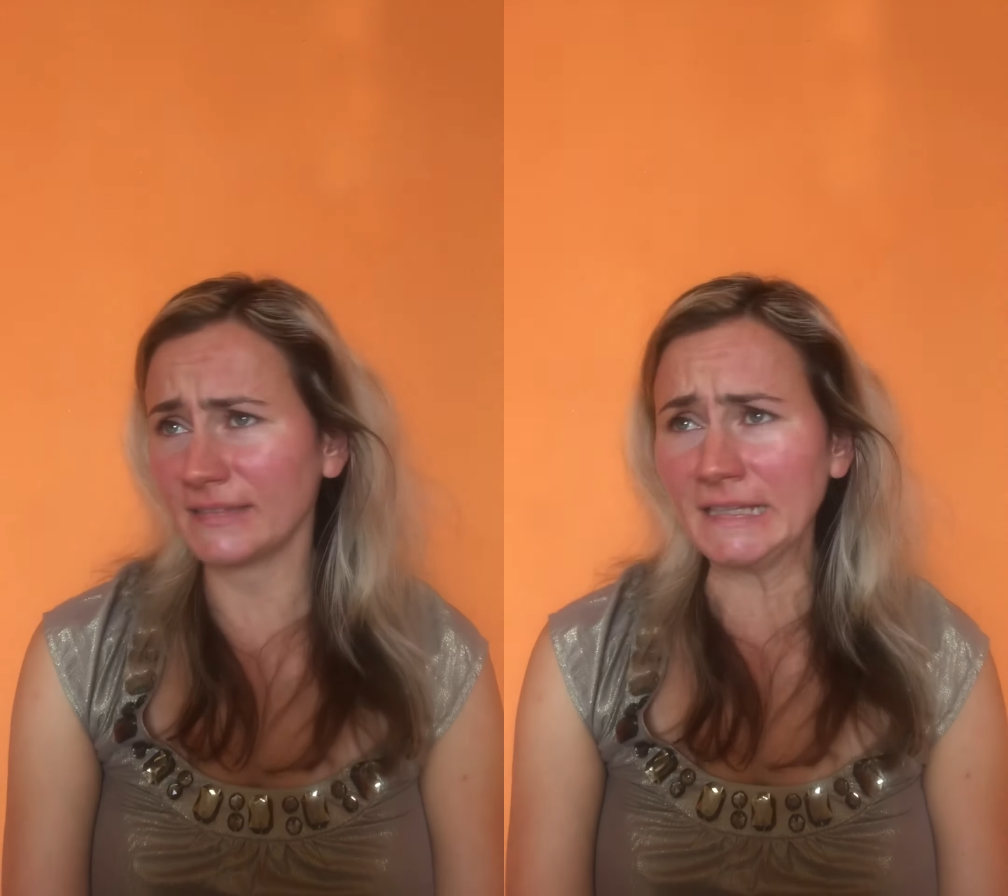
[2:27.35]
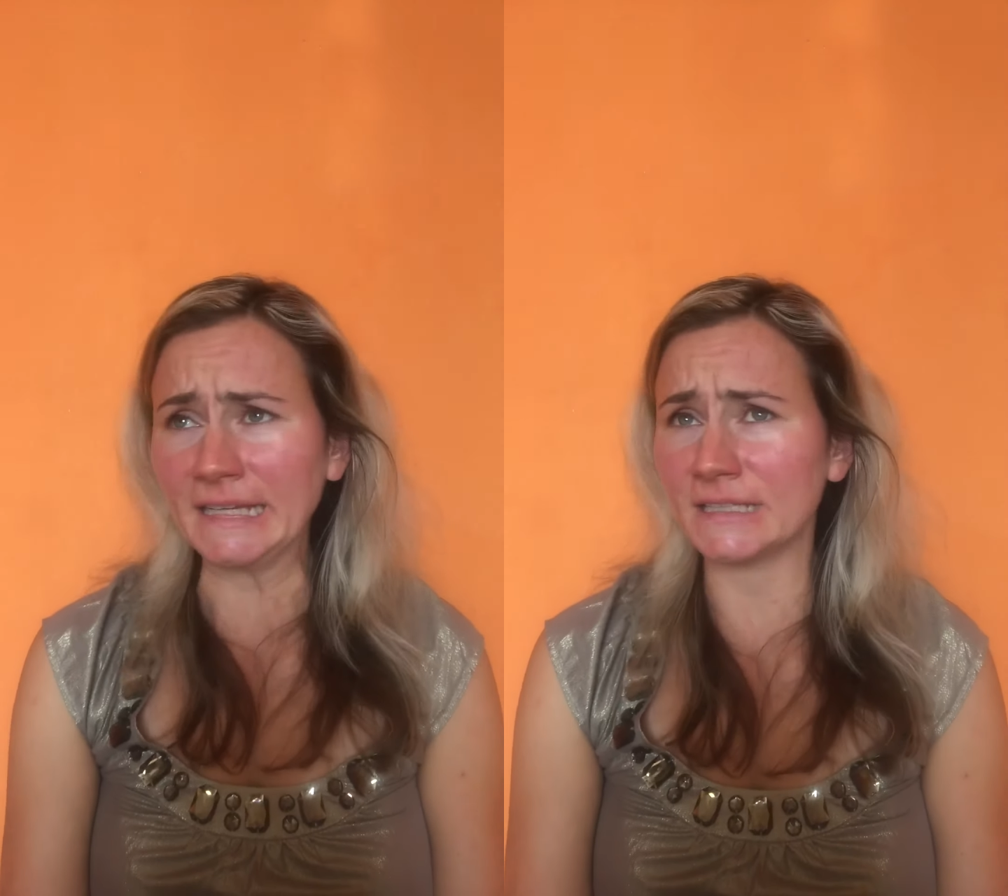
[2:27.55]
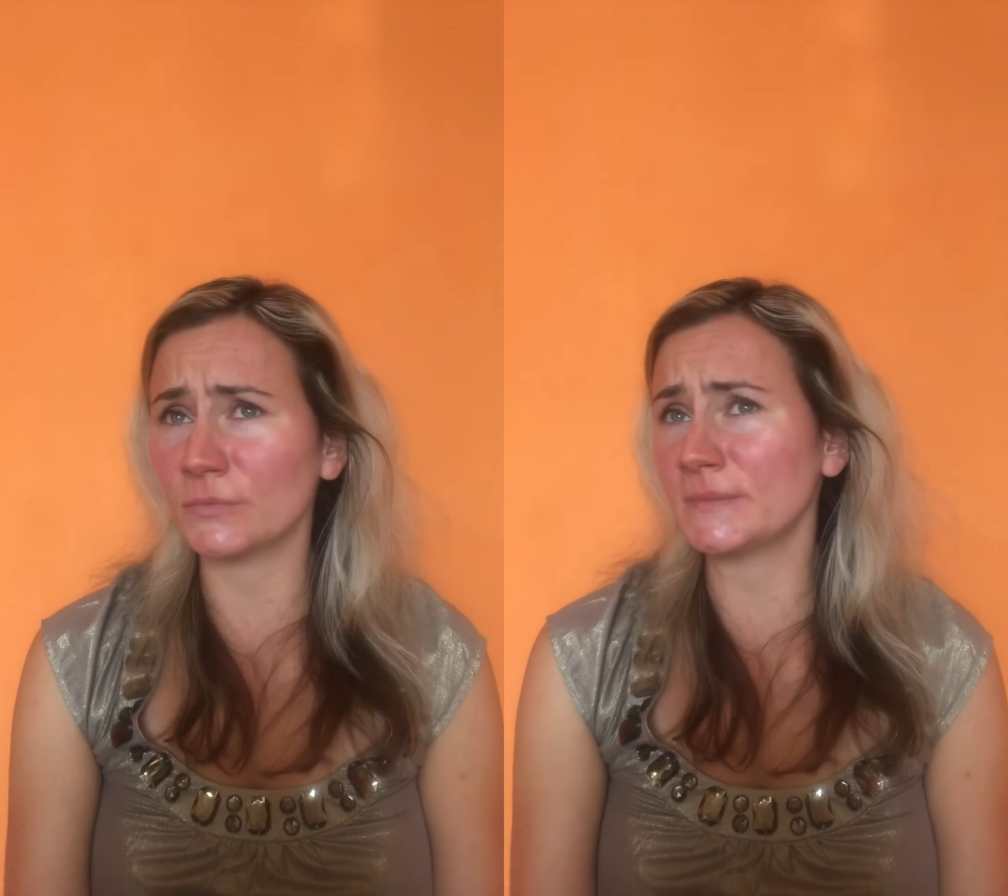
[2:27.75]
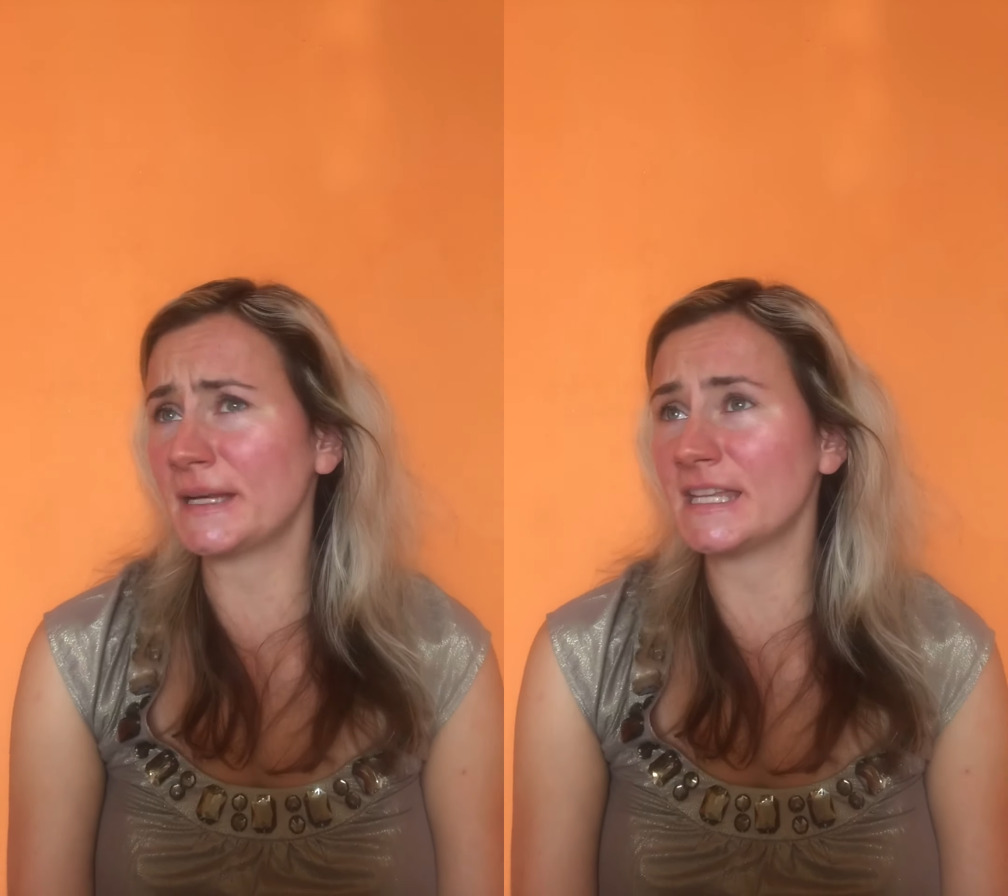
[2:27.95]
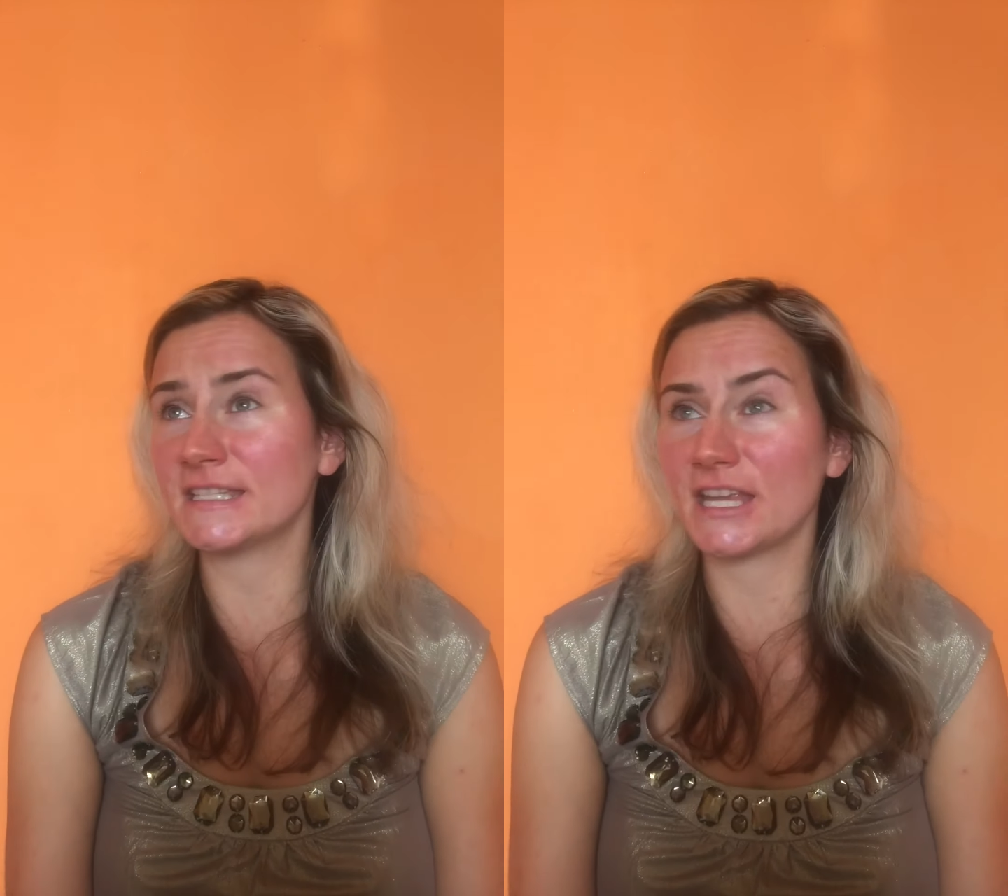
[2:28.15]
And when
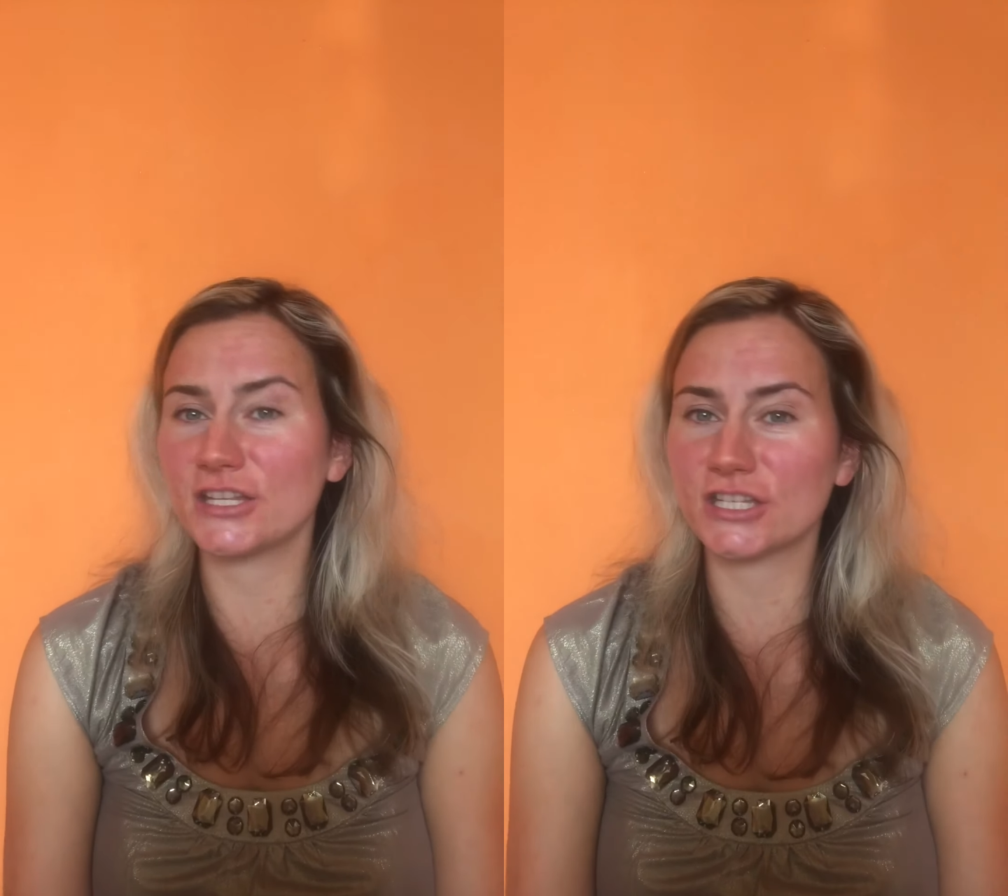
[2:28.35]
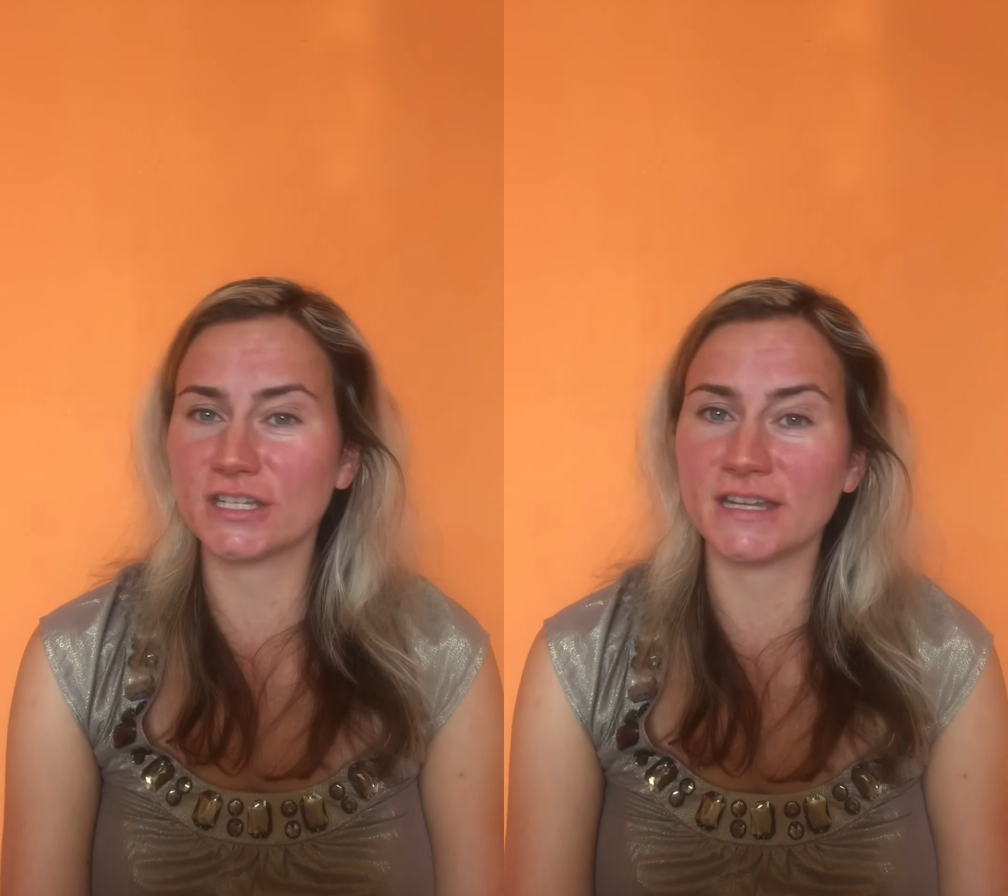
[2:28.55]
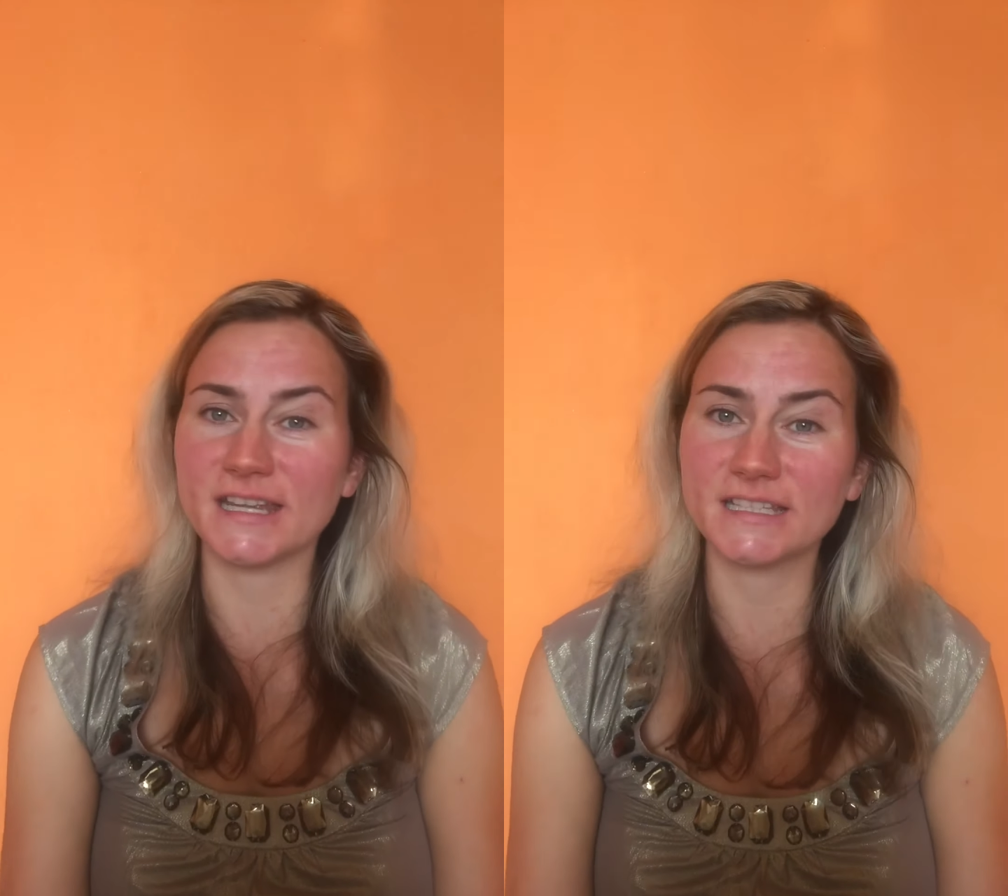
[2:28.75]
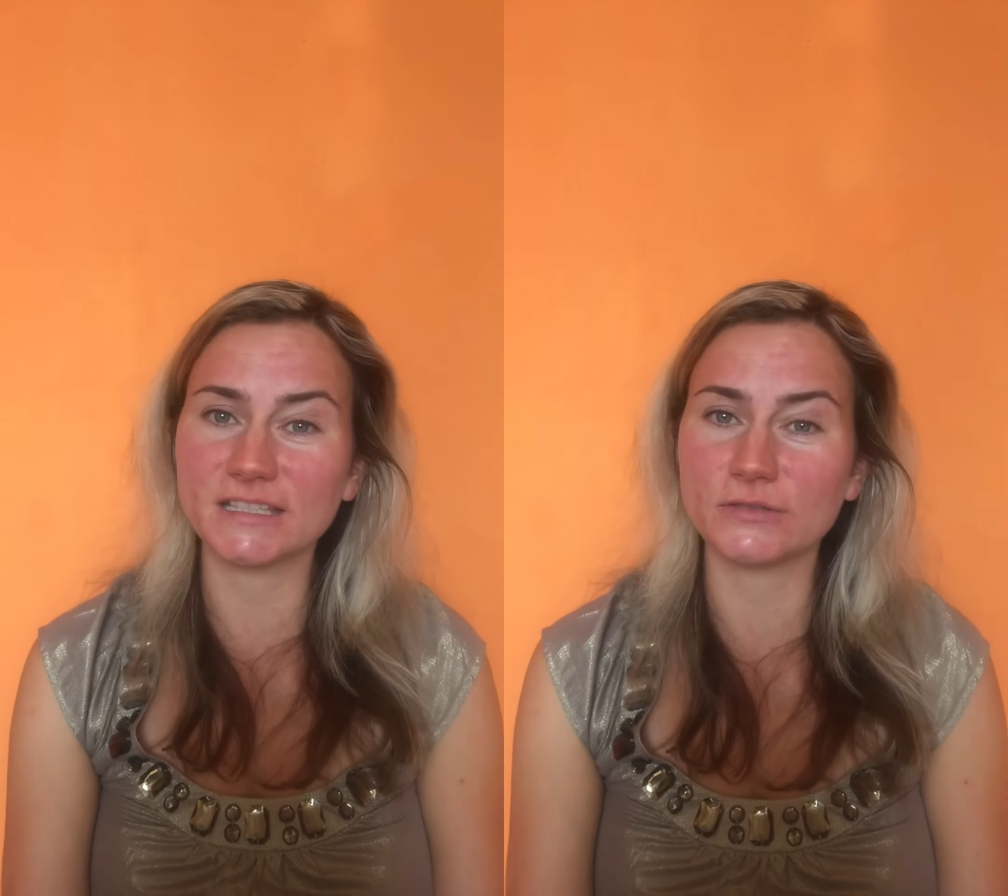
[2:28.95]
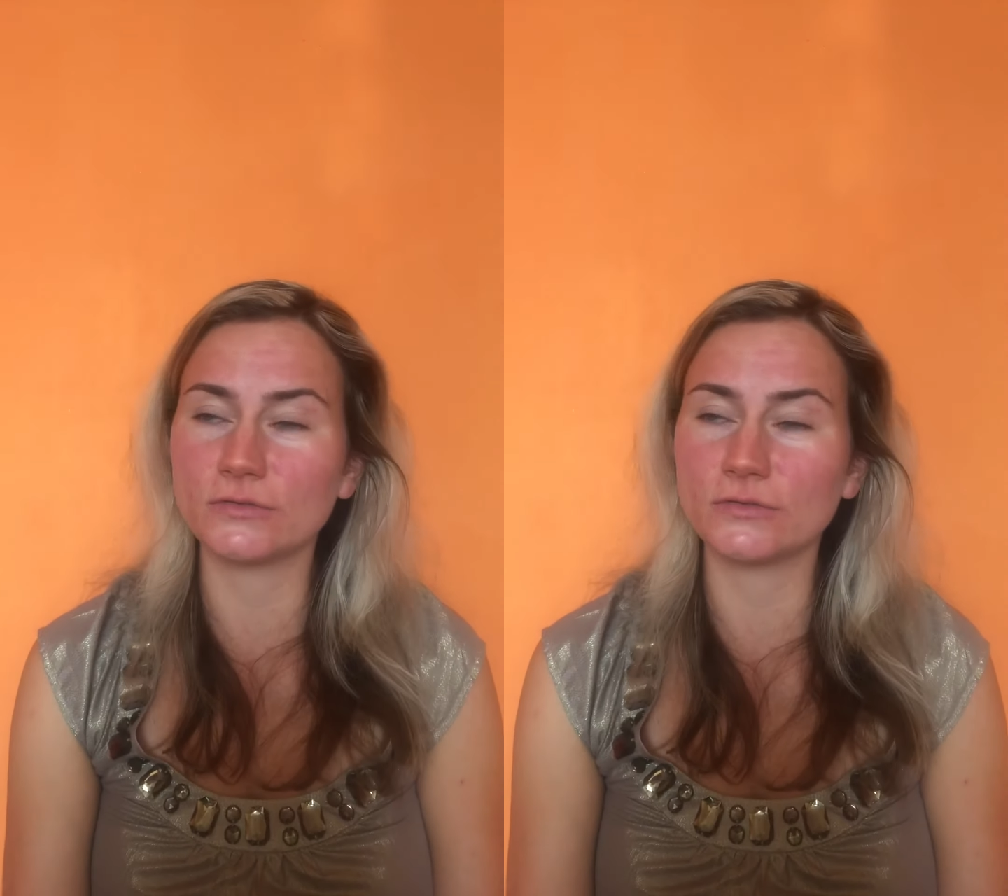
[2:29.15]
my intention is to